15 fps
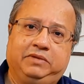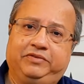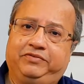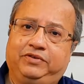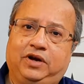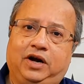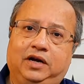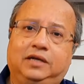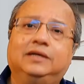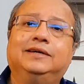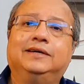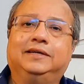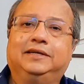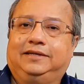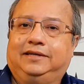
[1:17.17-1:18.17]
if not
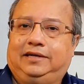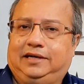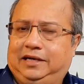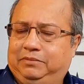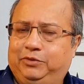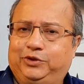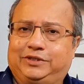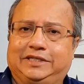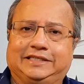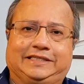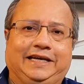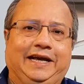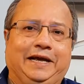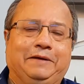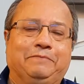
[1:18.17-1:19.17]
almost the
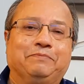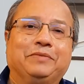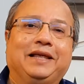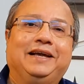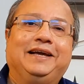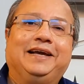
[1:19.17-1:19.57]
same.